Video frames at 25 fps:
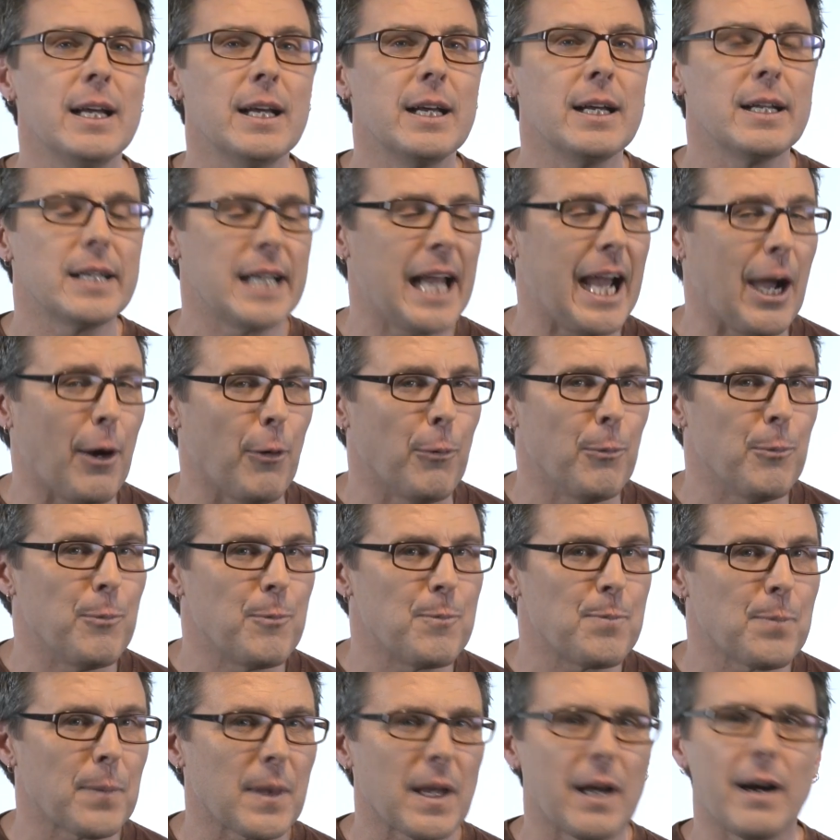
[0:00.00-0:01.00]
Now,
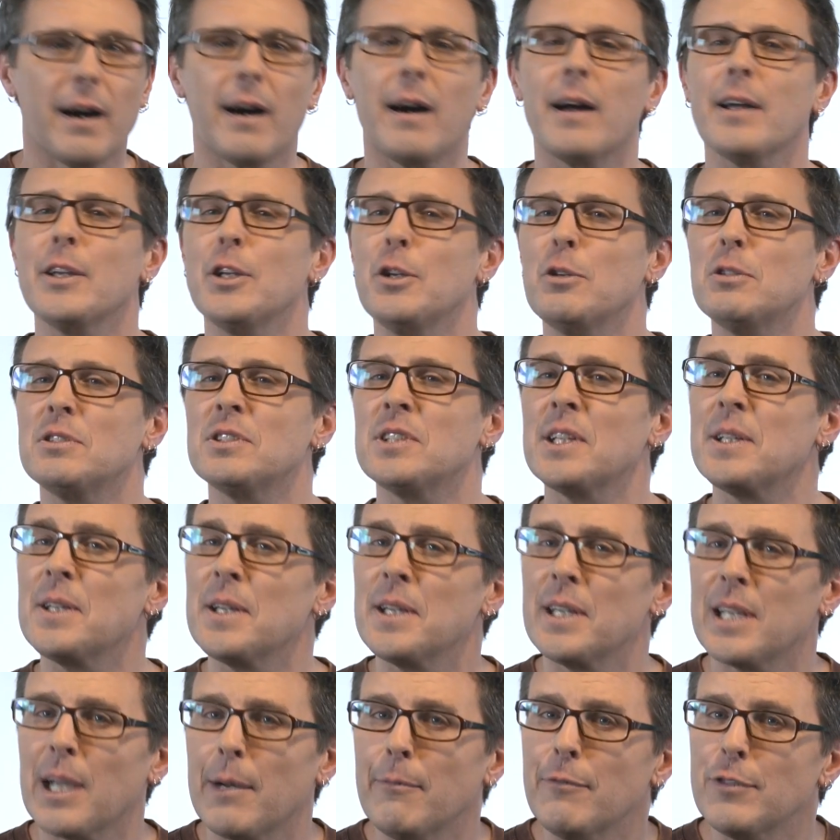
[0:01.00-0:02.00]
are you sitting
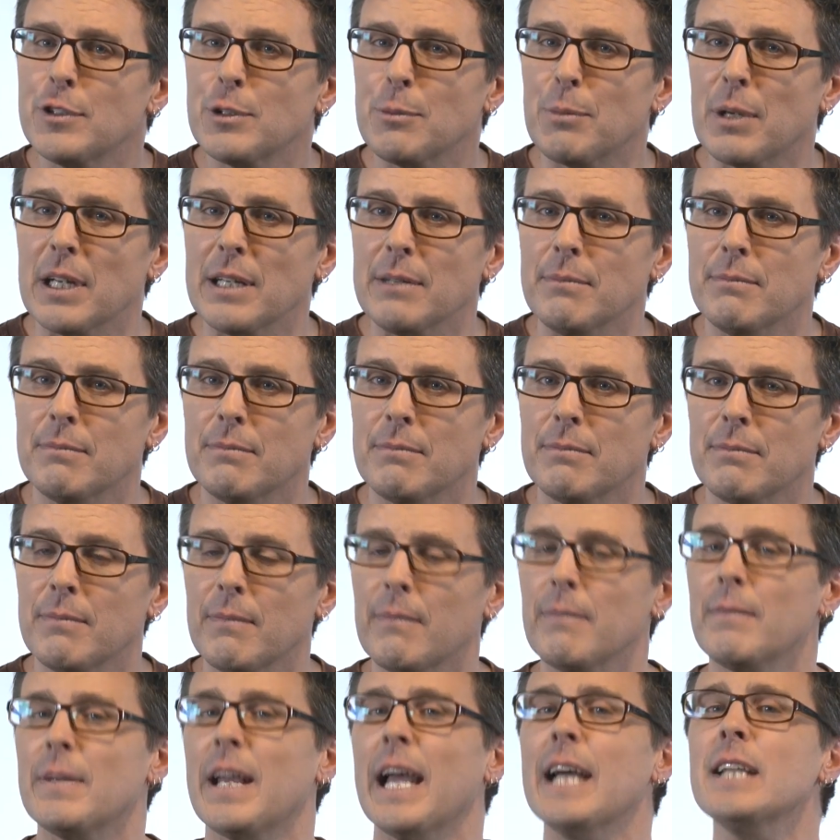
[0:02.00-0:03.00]
comfortably?
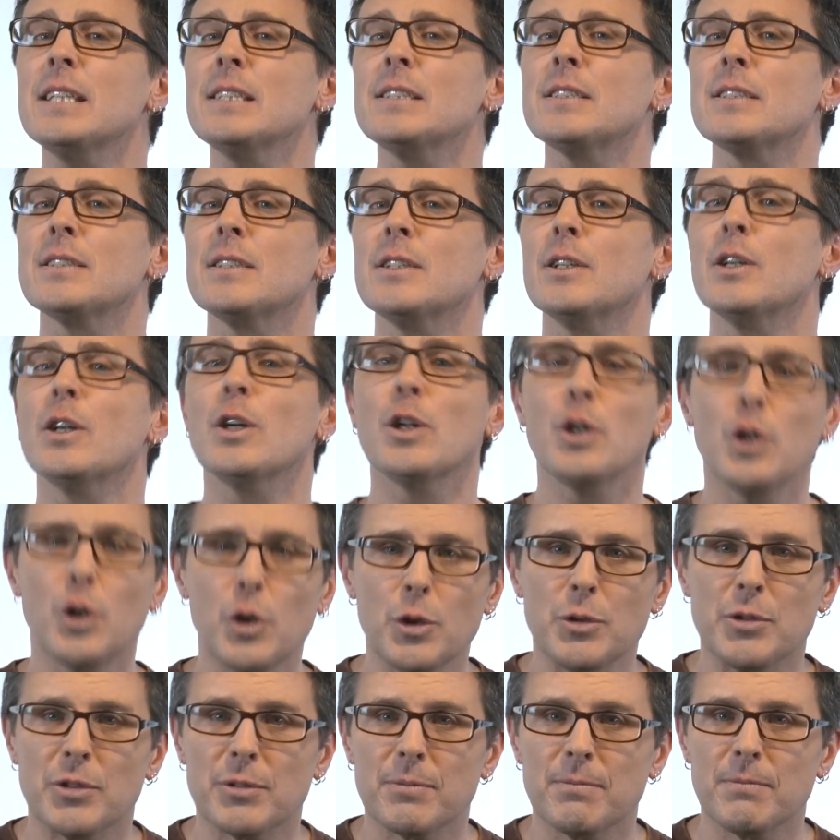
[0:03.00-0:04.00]
Yes?
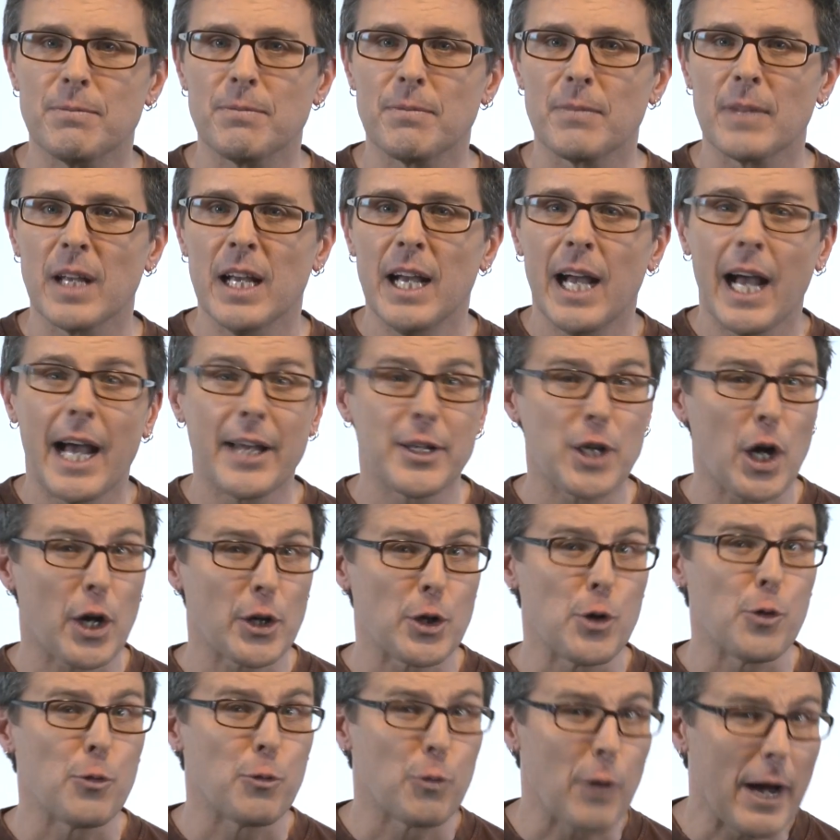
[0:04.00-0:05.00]
Good. And are
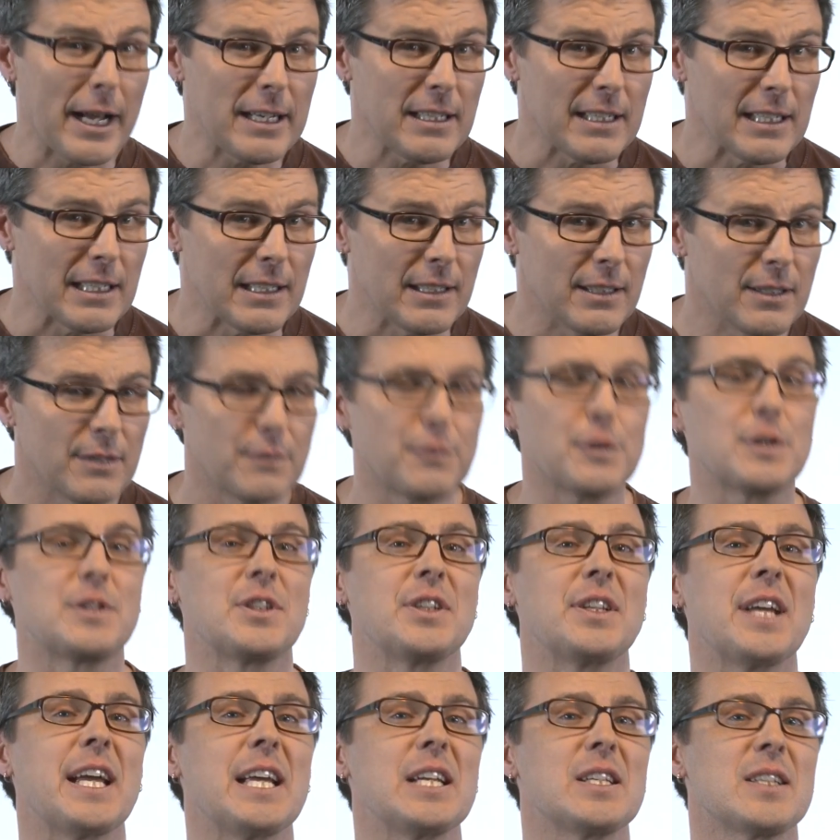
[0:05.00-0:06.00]
you ready for
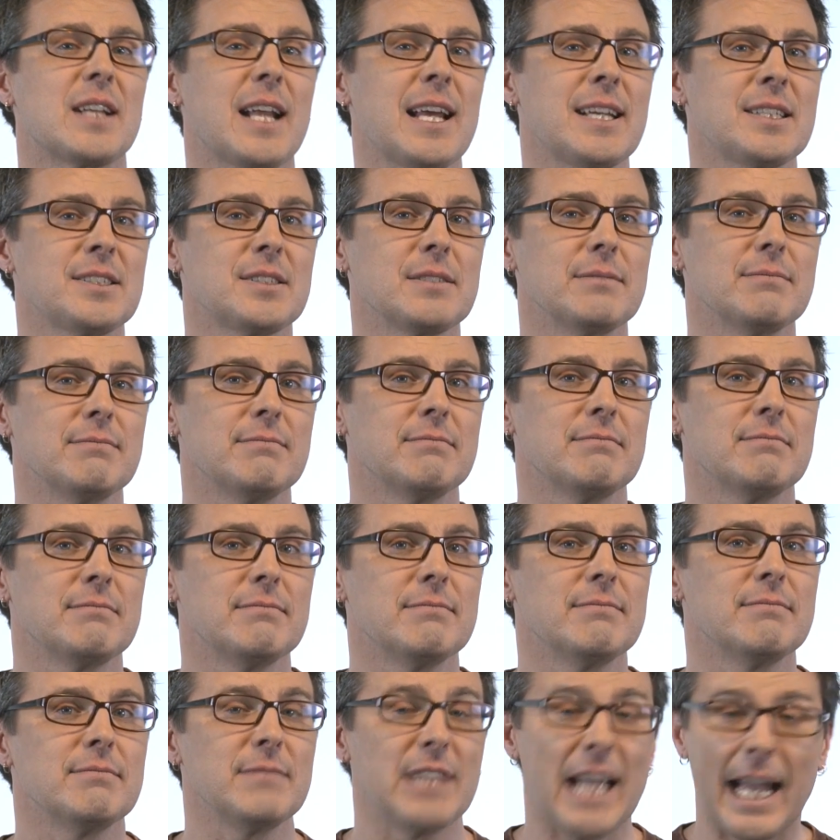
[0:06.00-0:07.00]
today's lesson?
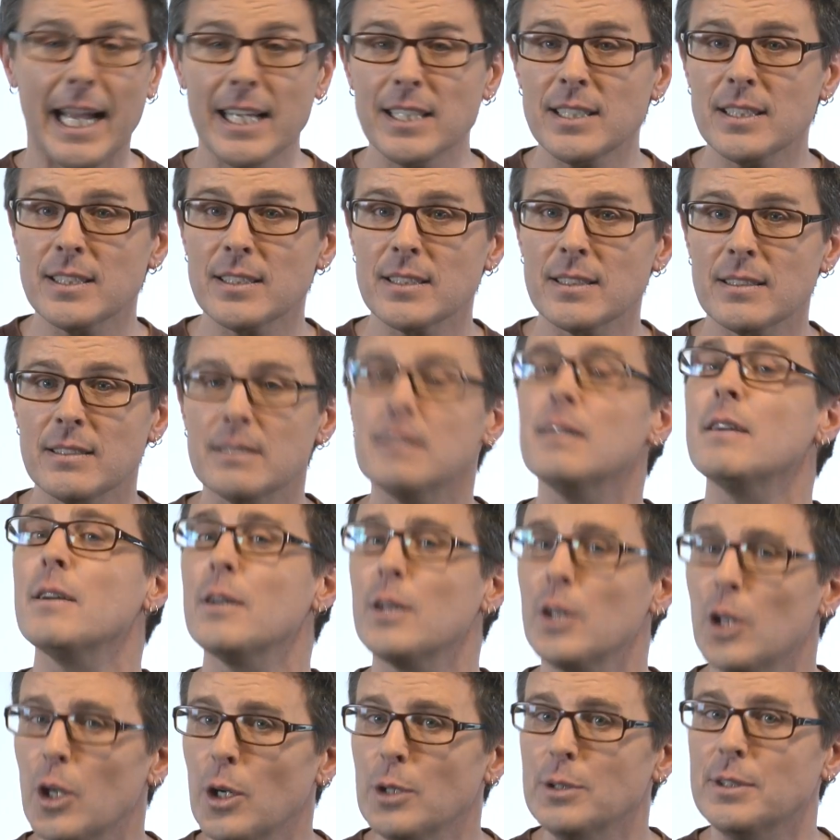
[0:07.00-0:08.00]
Yes?
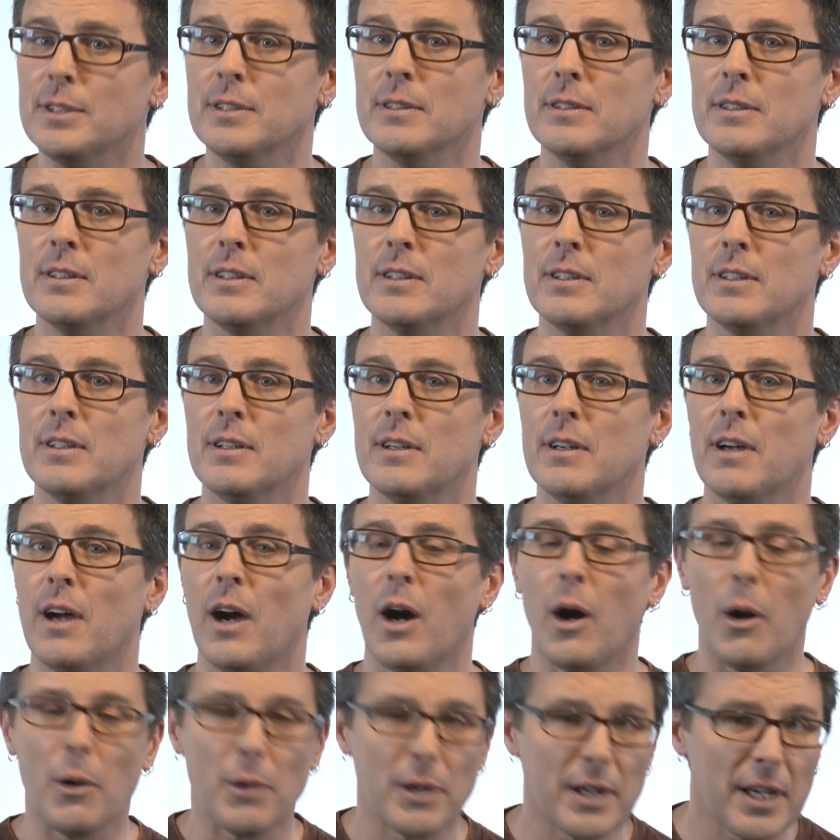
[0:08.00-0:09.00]
Good.
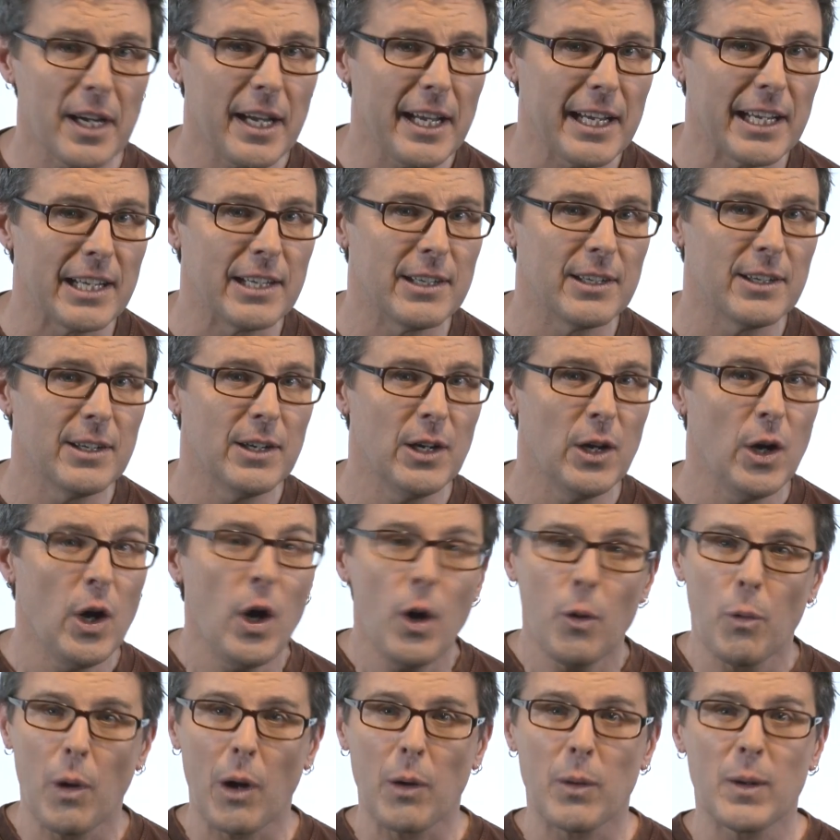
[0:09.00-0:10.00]
Okay.
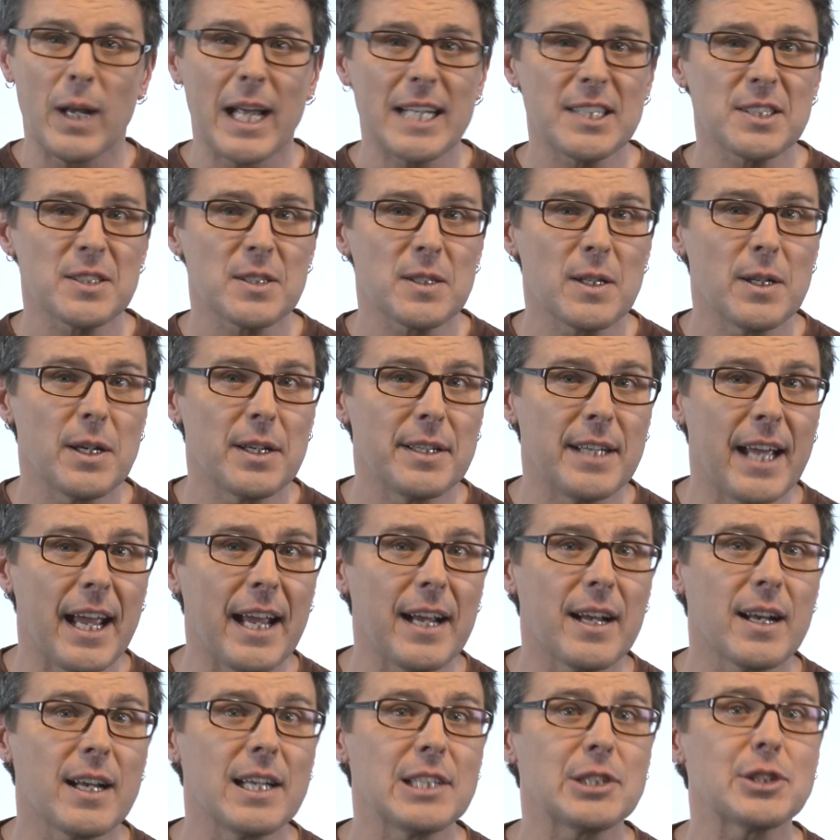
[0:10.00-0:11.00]
Well, let's learn
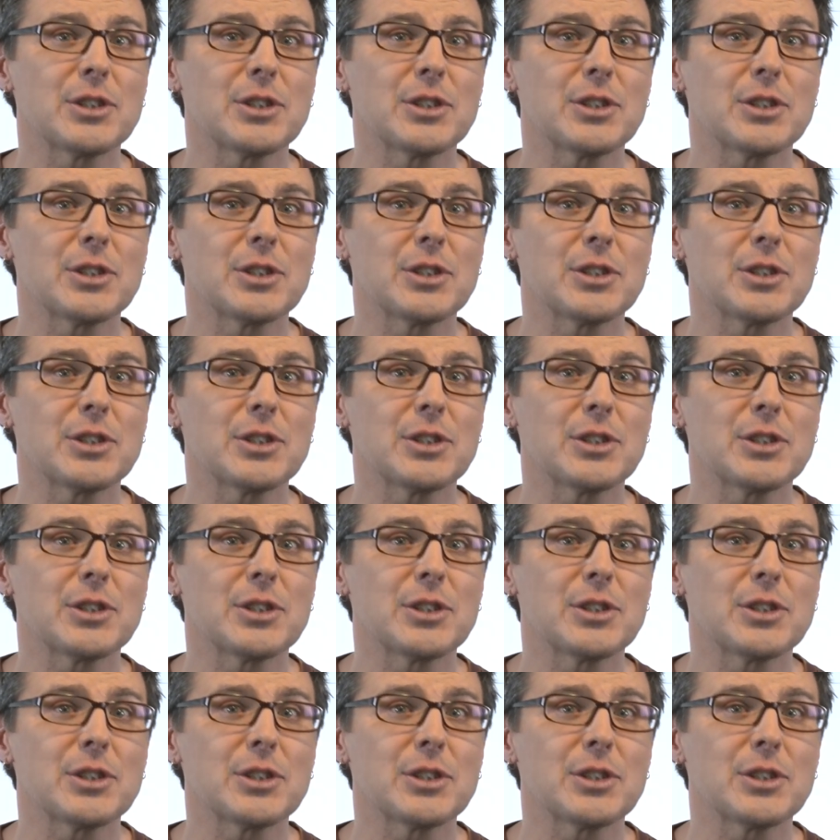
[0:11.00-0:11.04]
English